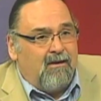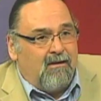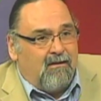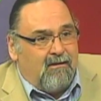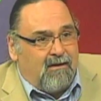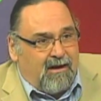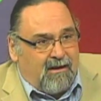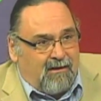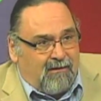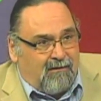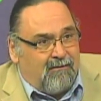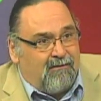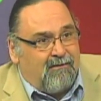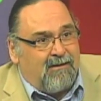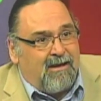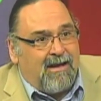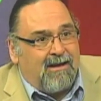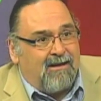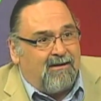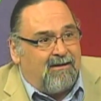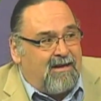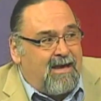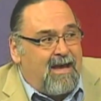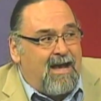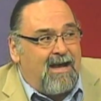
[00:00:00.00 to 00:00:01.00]
that
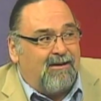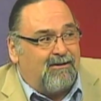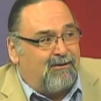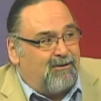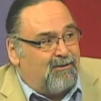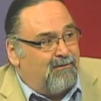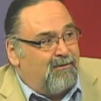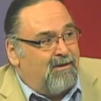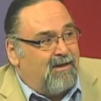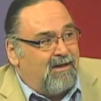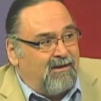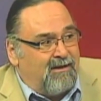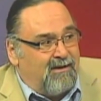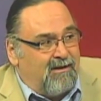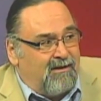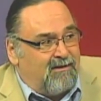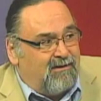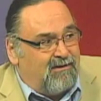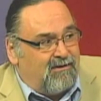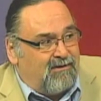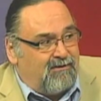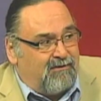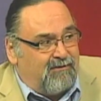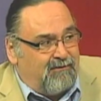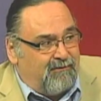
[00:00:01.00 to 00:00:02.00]
that chasm that
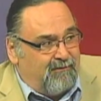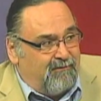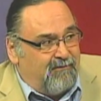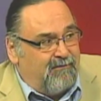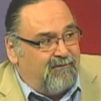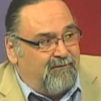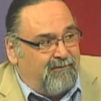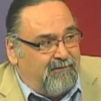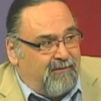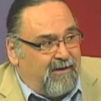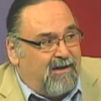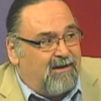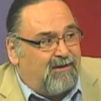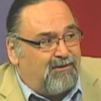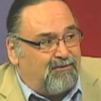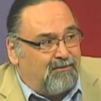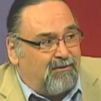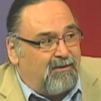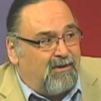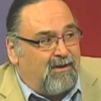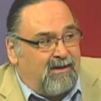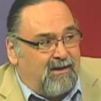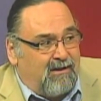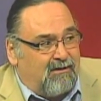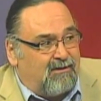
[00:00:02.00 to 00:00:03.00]
kids face
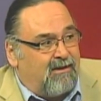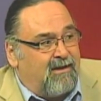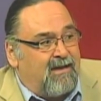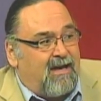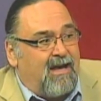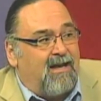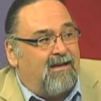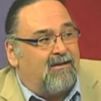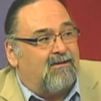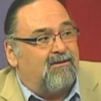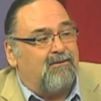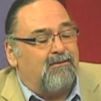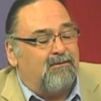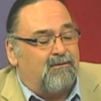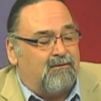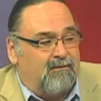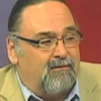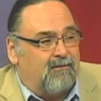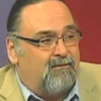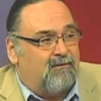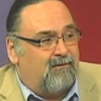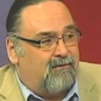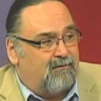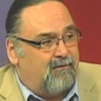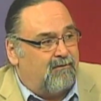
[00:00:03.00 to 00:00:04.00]
really is a chasm.
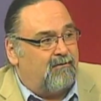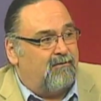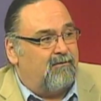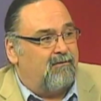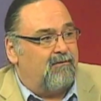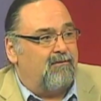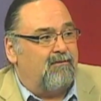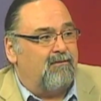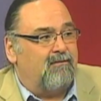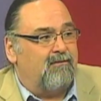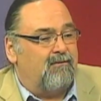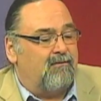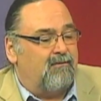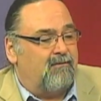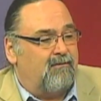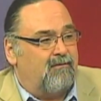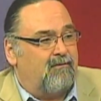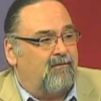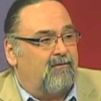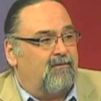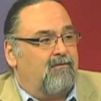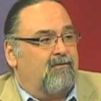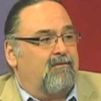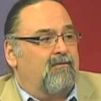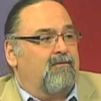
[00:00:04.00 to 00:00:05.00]
Right.
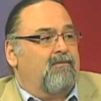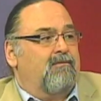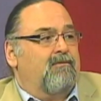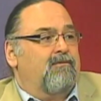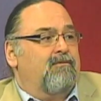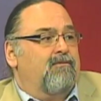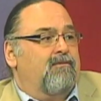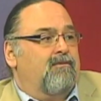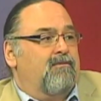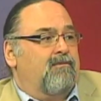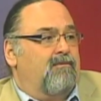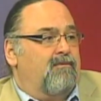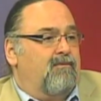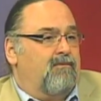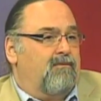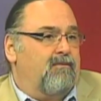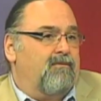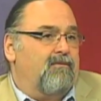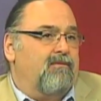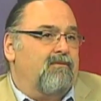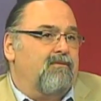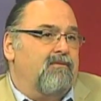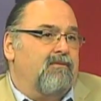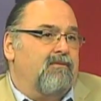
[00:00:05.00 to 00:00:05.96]
Uh, we have a few more minutes before